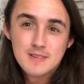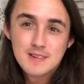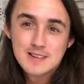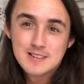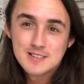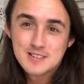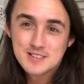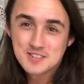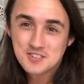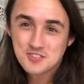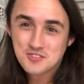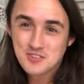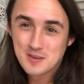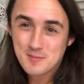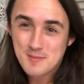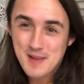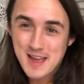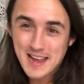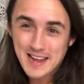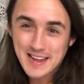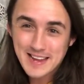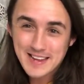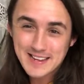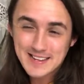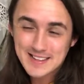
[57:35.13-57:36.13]
Just scream
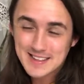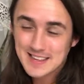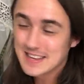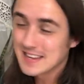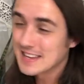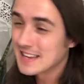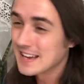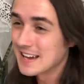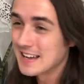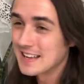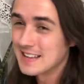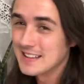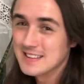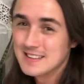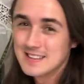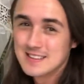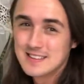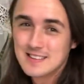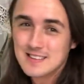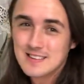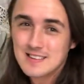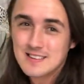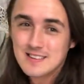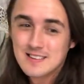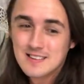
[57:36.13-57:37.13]
hey, then cut.
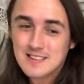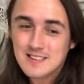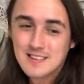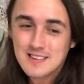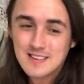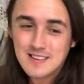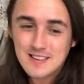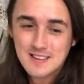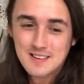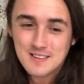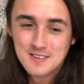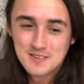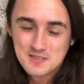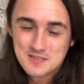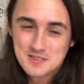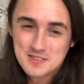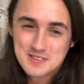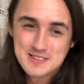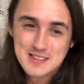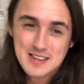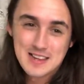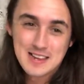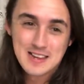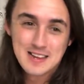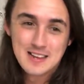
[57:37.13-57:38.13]
It's just
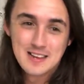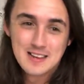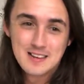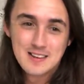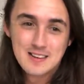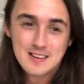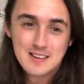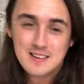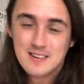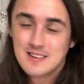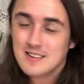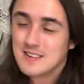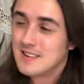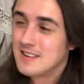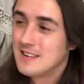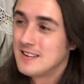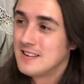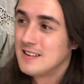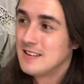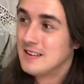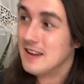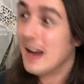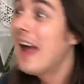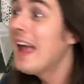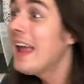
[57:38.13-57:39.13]
like,
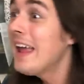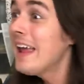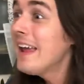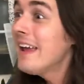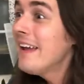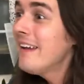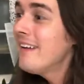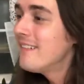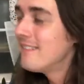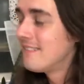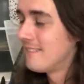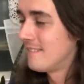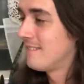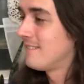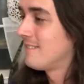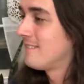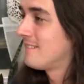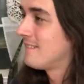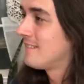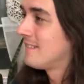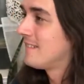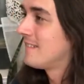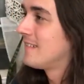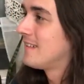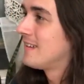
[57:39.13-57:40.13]
hey!
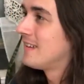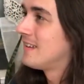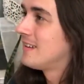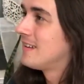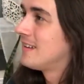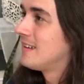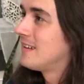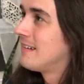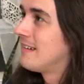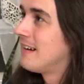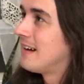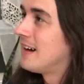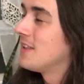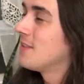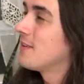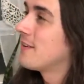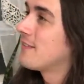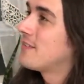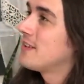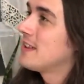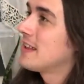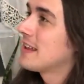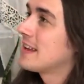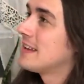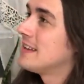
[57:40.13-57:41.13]
Although I
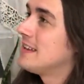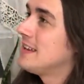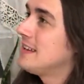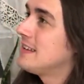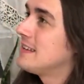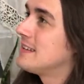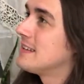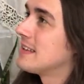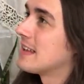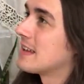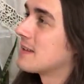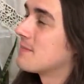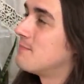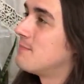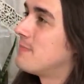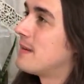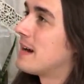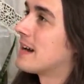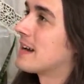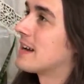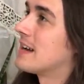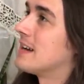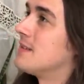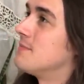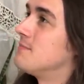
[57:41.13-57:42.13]
feel like I need to like
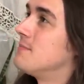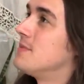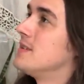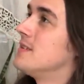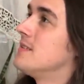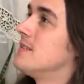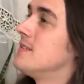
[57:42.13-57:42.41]
back up.